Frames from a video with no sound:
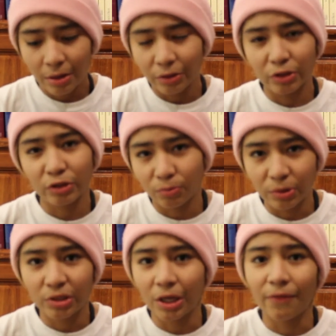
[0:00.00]
just be
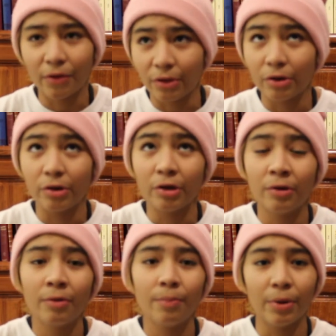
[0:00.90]
safe out there, you
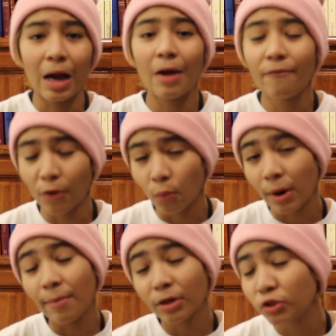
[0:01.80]
know. But I feel
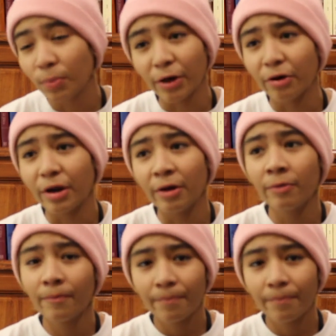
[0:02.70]
way much better now.